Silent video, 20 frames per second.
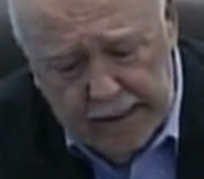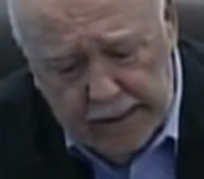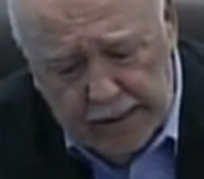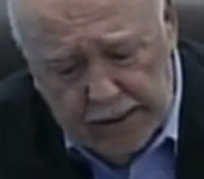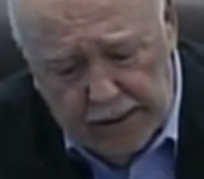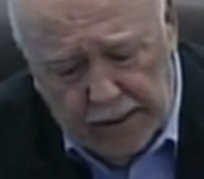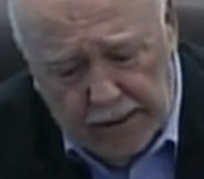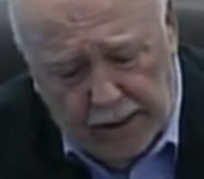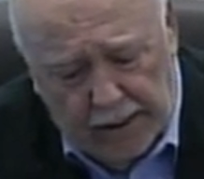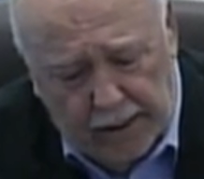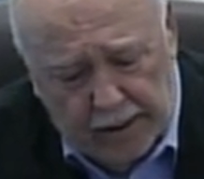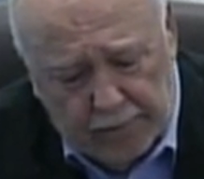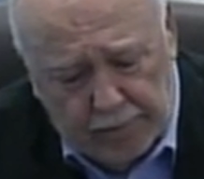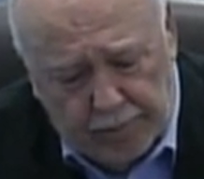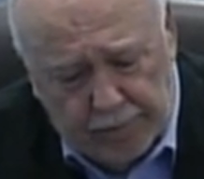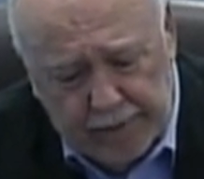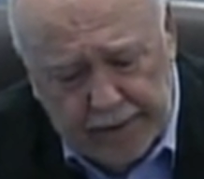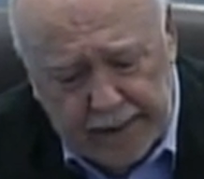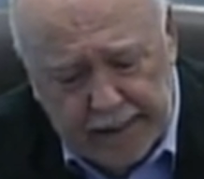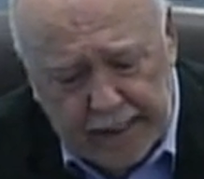Uh,
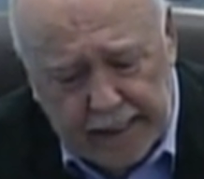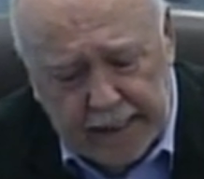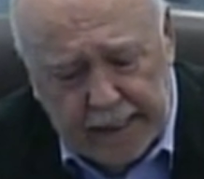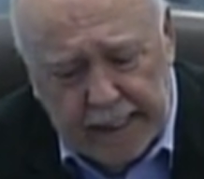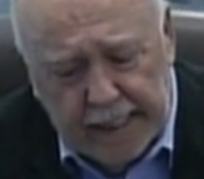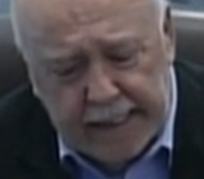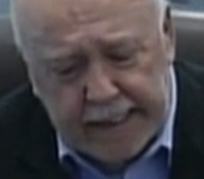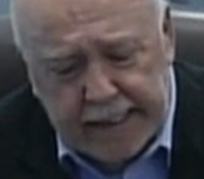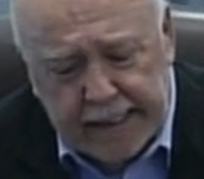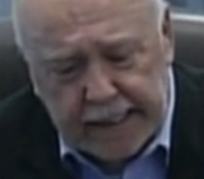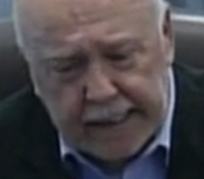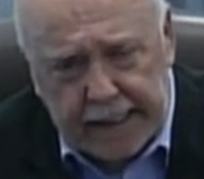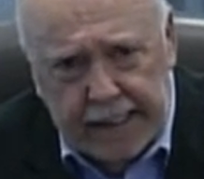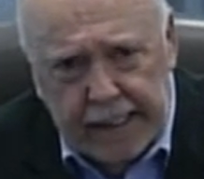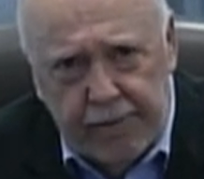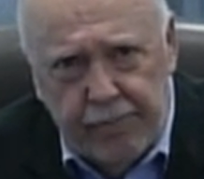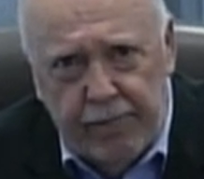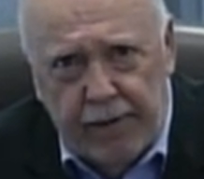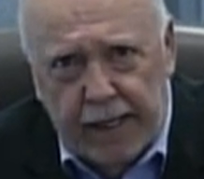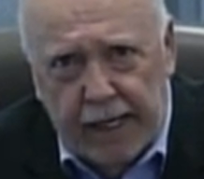I'd like to
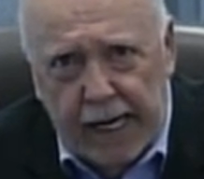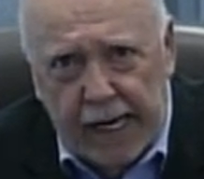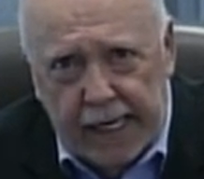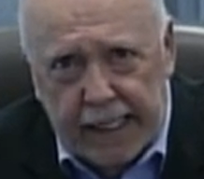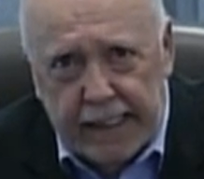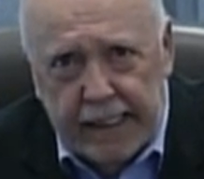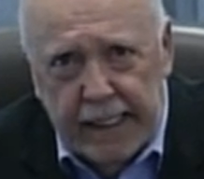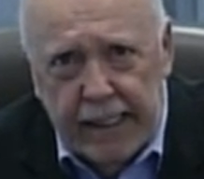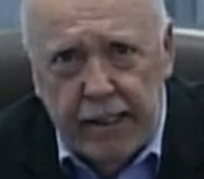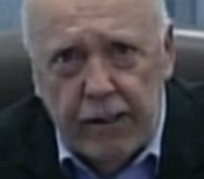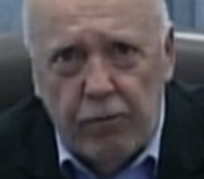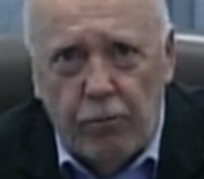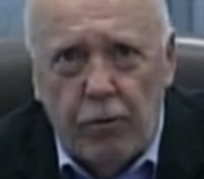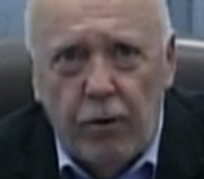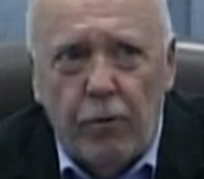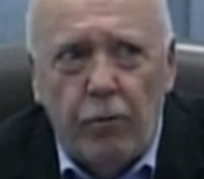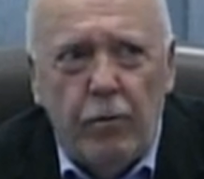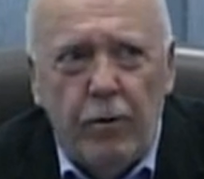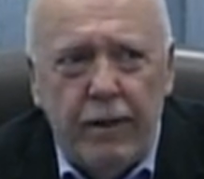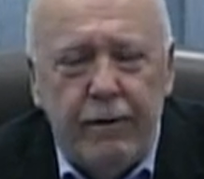give you an idea of
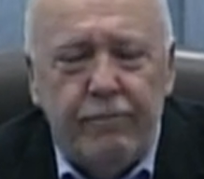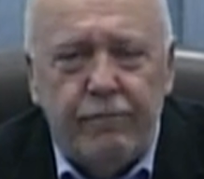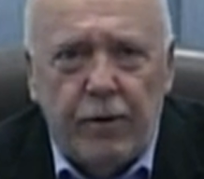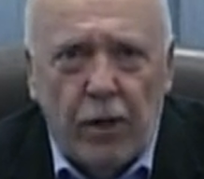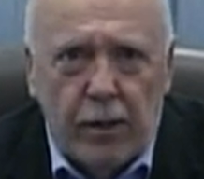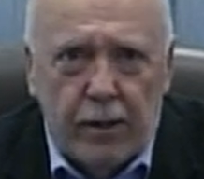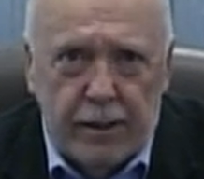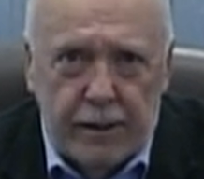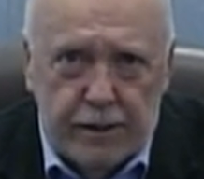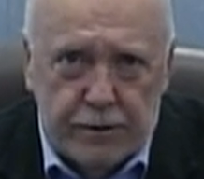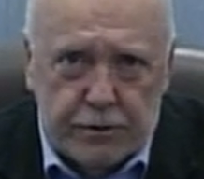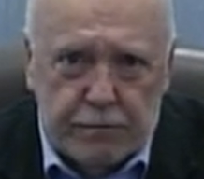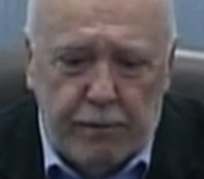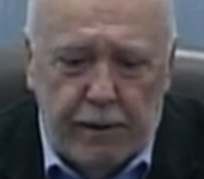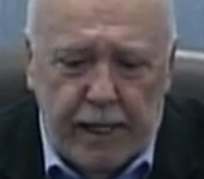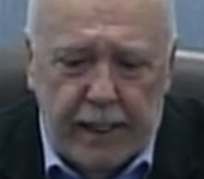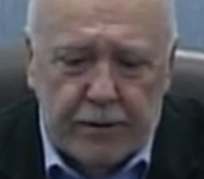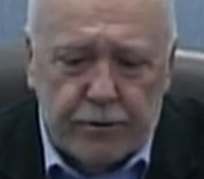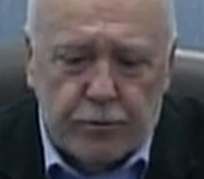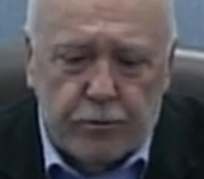what we've done this
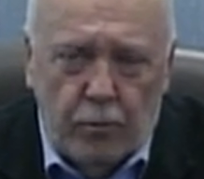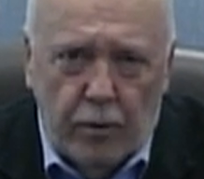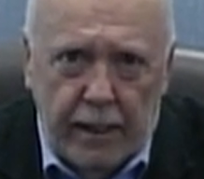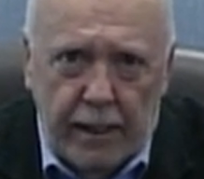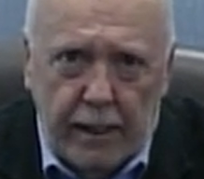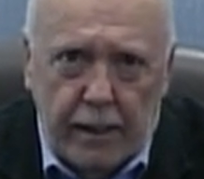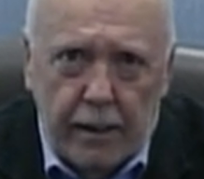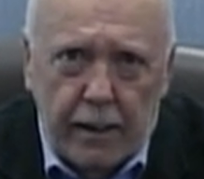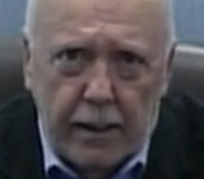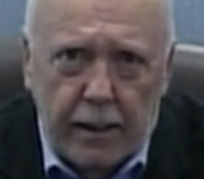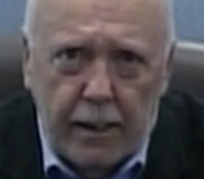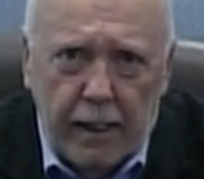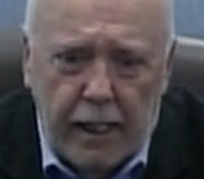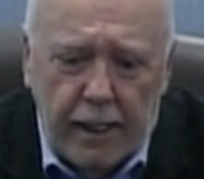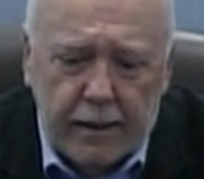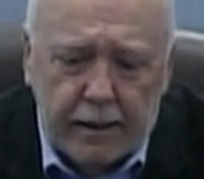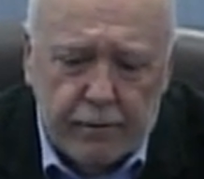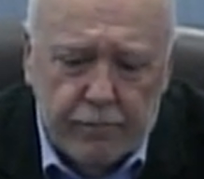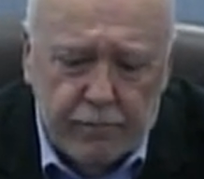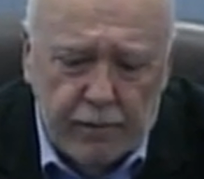past week
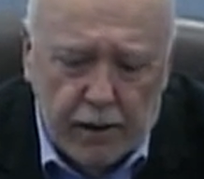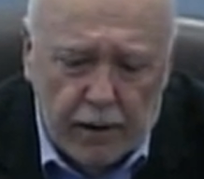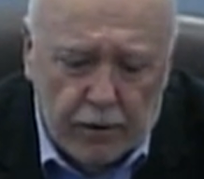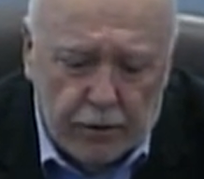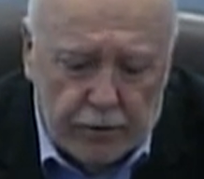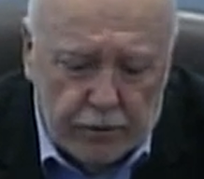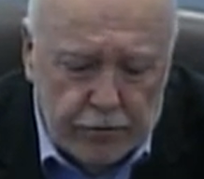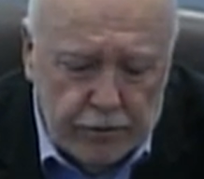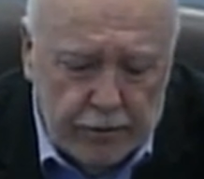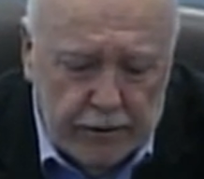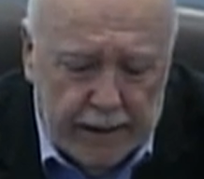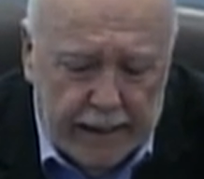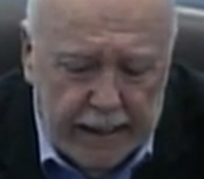at the village.